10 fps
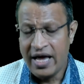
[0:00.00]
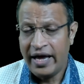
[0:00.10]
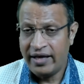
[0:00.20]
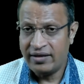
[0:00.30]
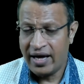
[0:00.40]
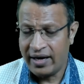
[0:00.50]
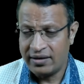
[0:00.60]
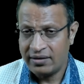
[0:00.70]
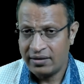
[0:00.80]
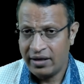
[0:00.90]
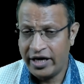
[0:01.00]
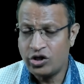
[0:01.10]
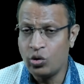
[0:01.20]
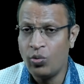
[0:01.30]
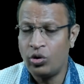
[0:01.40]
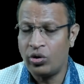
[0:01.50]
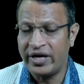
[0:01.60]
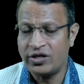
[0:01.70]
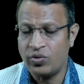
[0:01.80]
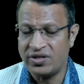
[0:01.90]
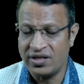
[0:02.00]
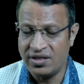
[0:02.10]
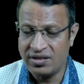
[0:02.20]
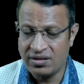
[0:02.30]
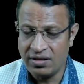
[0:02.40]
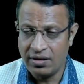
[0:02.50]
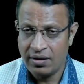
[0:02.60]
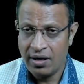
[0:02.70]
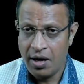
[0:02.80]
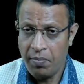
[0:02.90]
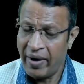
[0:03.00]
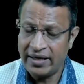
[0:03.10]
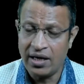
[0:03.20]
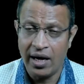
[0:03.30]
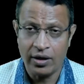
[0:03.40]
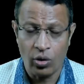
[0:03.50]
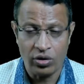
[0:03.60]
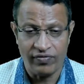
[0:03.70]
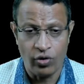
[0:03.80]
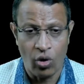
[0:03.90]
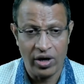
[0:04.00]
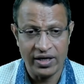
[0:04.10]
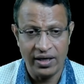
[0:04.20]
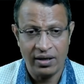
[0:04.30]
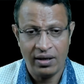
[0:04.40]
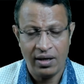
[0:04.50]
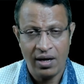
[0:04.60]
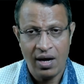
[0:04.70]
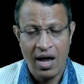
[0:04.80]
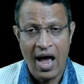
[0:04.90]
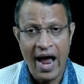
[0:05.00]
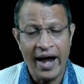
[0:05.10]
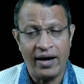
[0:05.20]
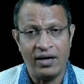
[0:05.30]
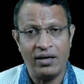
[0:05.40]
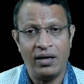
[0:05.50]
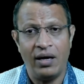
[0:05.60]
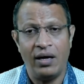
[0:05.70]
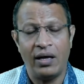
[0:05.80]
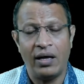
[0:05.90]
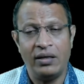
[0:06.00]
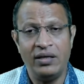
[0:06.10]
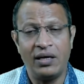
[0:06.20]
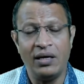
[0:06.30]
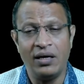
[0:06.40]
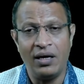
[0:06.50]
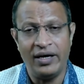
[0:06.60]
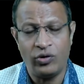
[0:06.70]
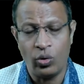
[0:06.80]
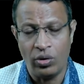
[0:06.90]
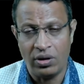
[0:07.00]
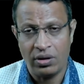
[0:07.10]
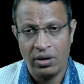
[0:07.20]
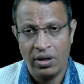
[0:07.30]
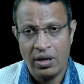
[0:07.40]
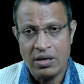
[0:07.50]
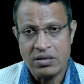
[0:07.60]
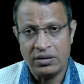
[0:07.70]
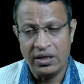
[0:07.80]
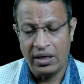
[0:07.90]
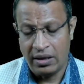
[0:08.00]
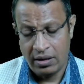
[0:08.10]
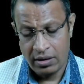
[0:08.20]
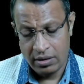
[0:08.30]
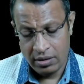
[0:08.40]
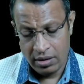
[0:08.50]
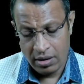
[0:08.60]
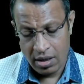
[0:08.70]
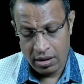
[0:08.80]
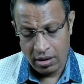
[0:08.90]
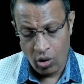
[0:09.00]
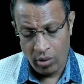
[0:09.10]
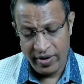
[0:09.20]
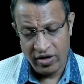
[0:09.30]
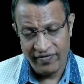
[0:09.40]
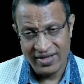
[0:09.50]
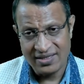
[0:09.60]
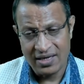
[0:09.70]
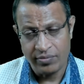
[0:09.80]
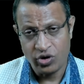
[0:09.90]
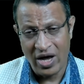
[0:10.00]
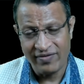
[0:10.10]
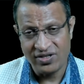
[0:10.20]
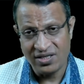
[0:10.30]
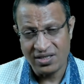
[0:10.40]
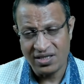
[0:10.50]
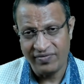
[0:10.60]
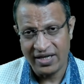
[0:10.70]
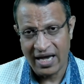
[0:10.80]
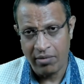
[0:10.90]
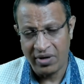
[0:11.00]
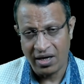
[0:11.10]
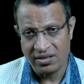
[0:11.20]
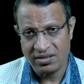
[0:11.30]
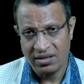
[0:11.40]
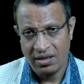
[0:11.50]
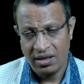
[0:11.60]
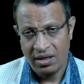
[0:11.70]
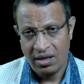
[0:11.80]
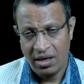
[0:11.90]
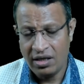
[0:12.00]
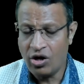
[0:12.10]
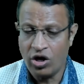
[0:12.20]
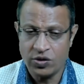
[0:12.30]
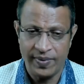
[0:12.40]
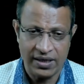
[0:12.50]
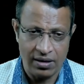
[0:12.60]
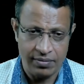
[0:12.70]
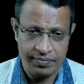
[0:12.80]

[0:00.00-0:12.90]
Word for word: In that, a suo motu case was registered by the High Court of Guwahati, and they clearly told the government of Assam to have CCTV cameras in the hospital